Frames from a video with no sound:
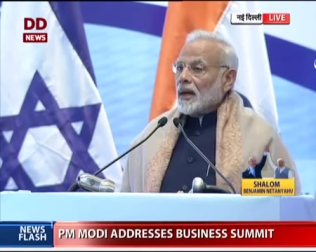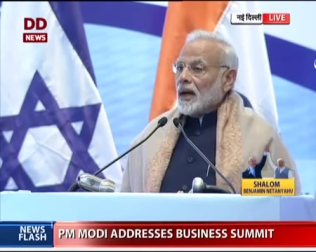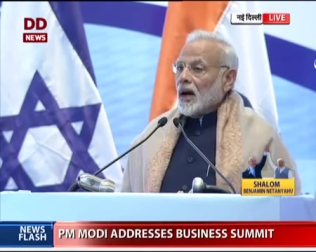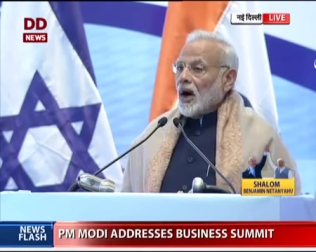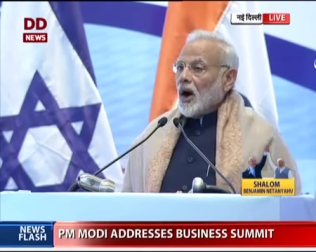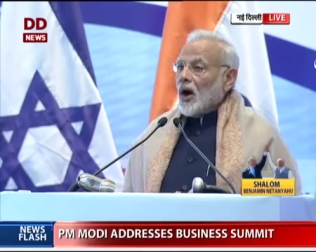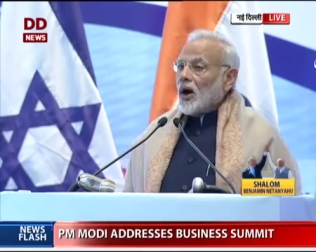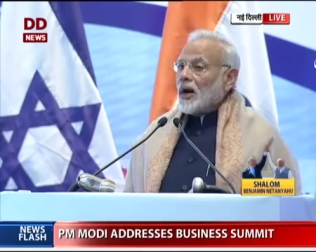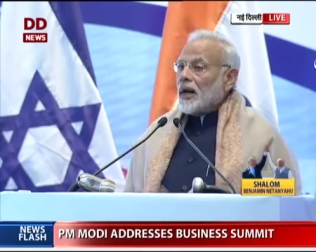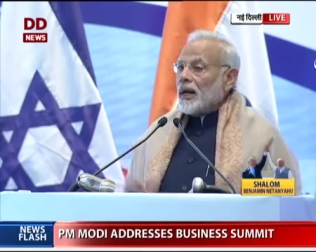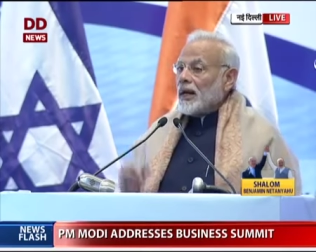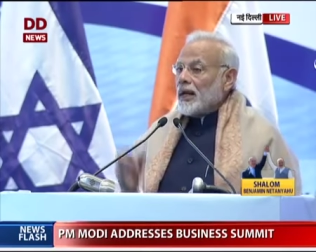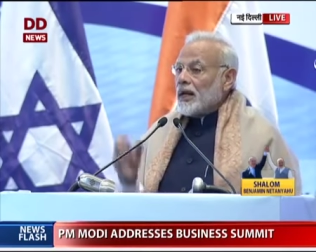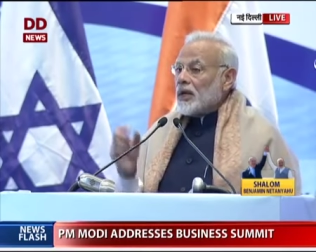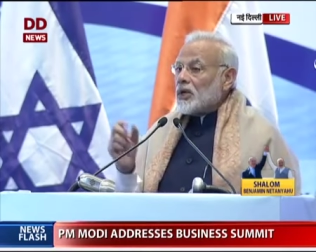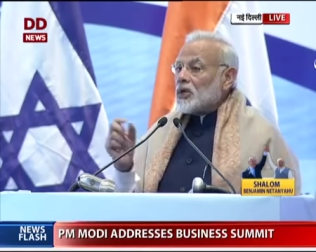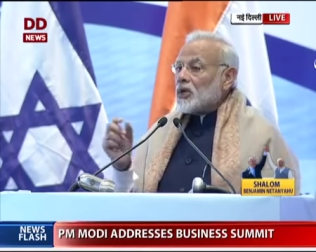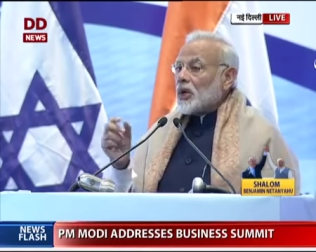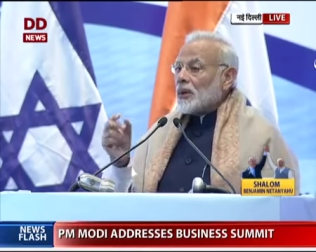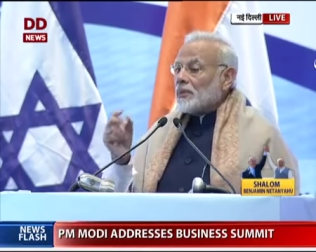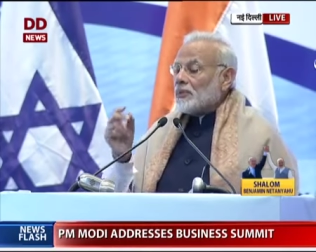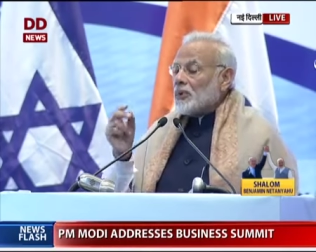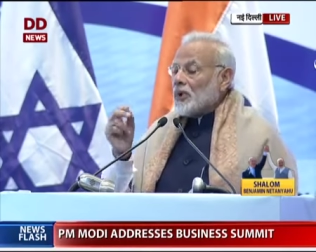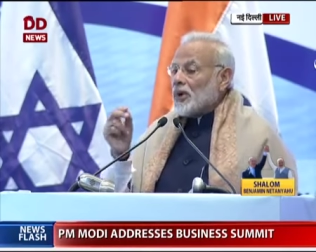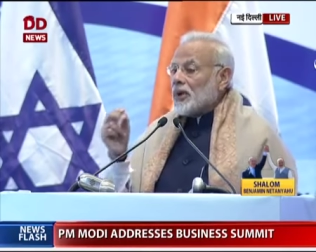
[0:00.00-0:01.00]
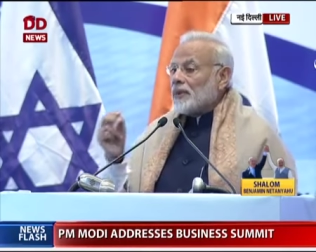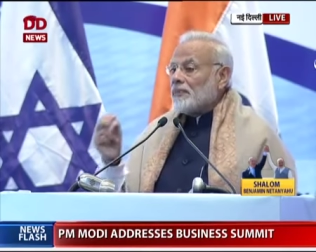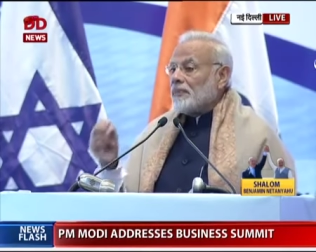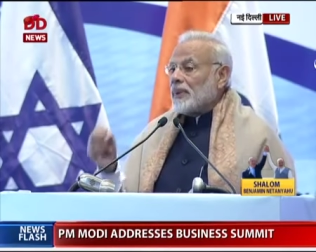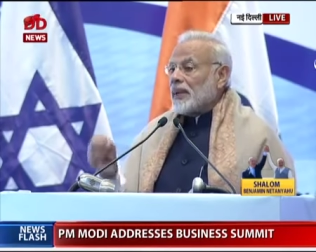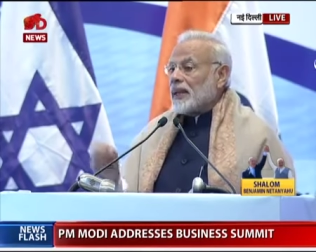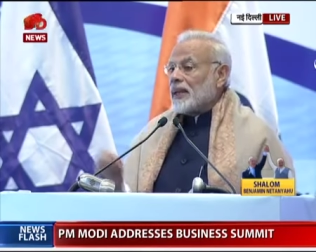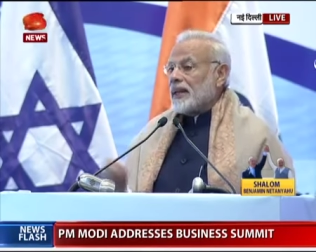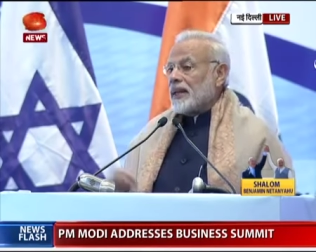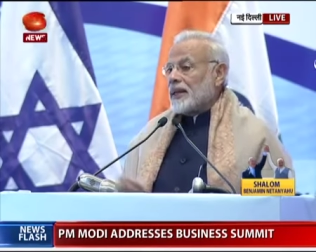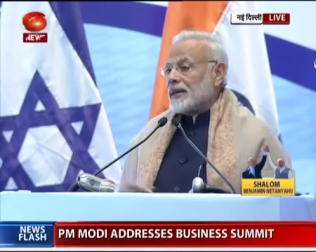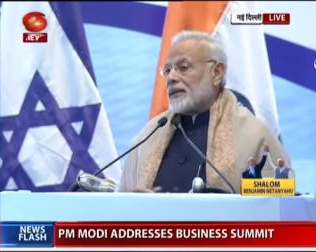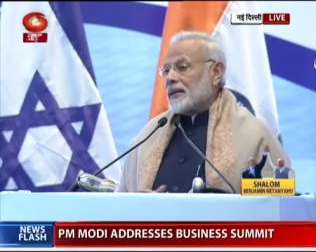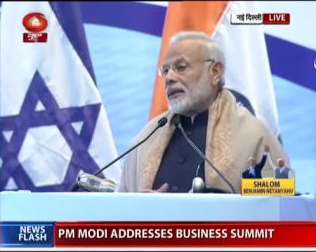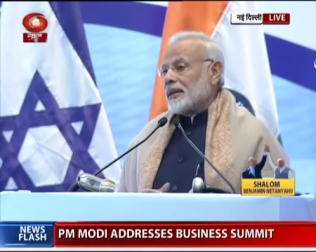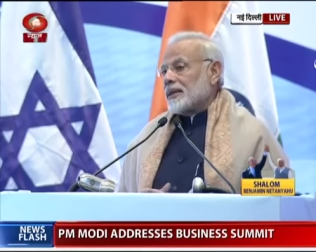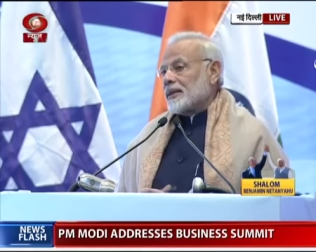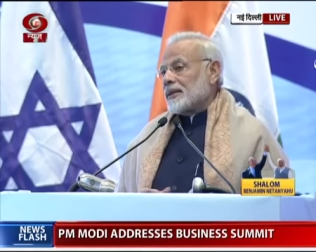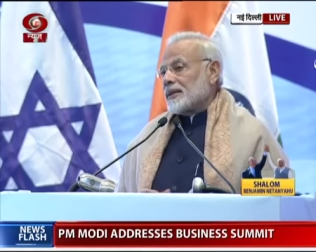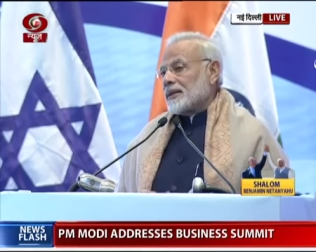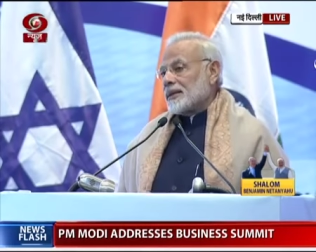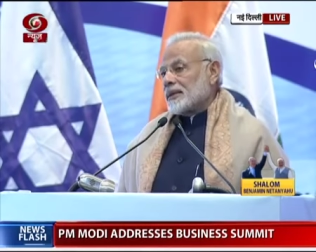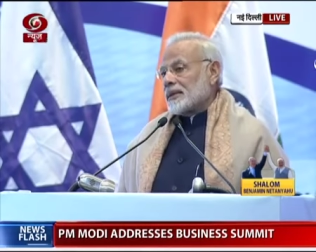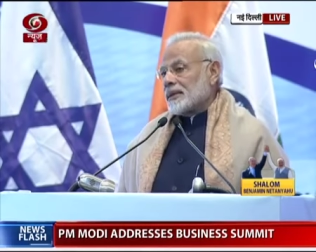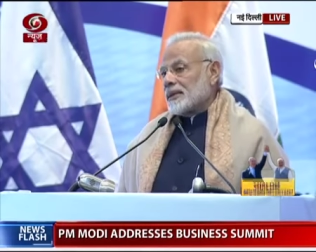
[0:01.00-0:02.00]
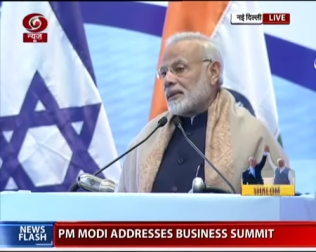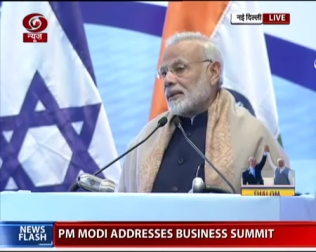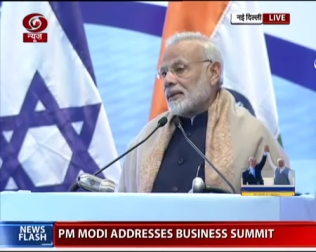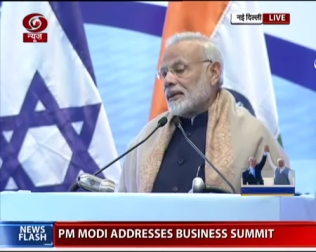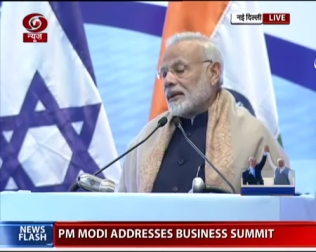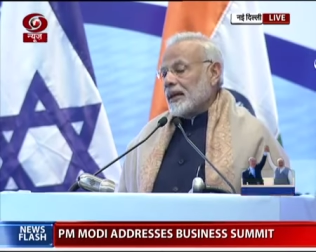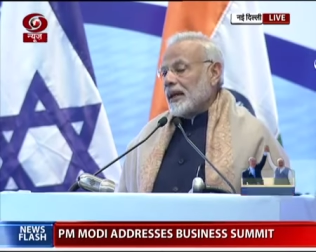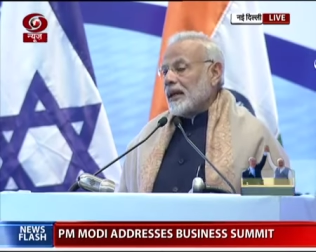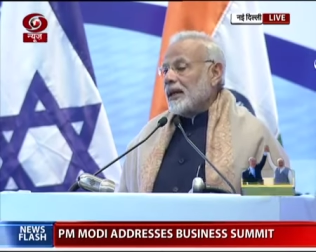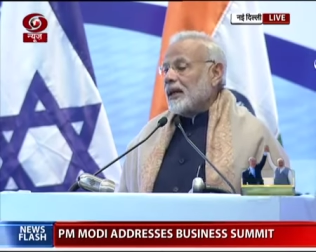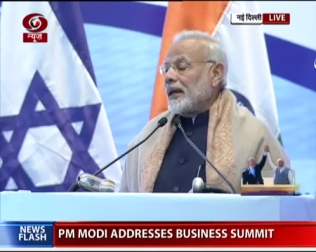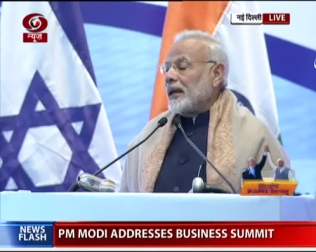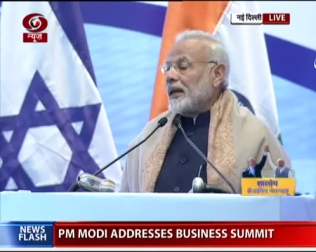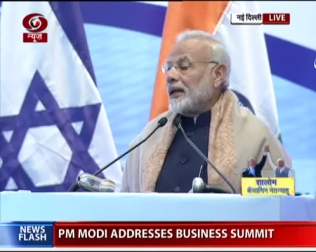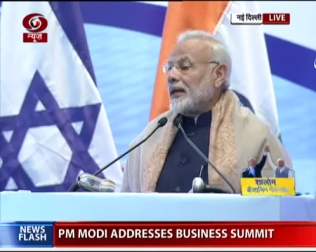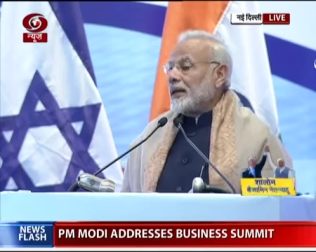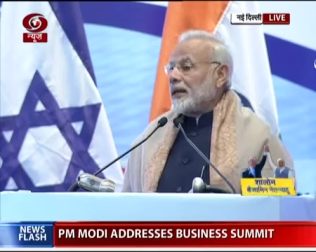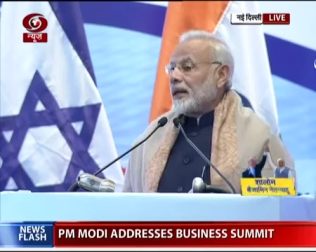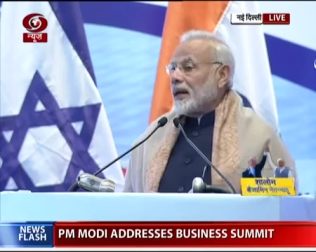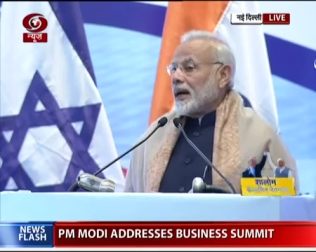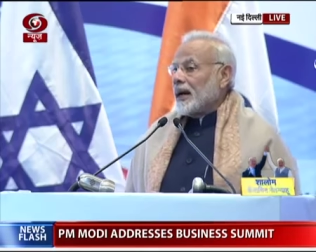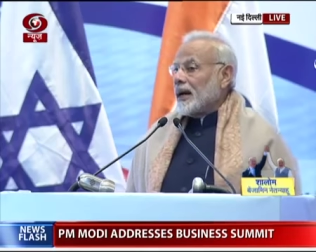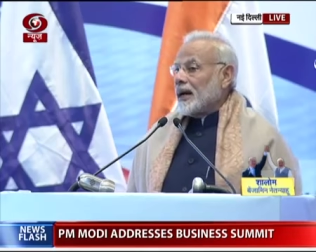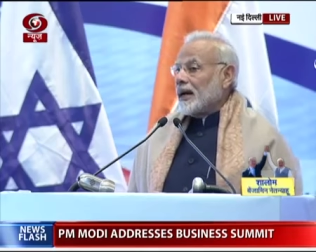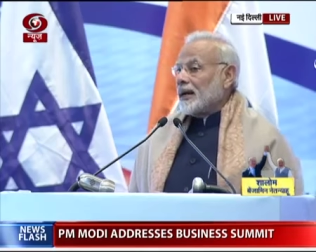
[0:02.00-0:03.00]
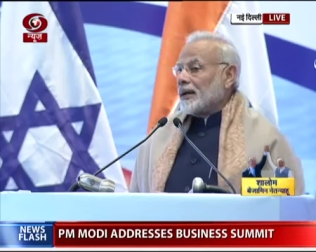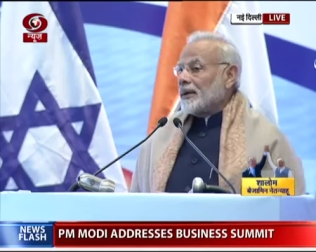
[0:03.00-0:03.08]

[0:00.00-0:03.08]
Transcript: on ease of doing businesses in India.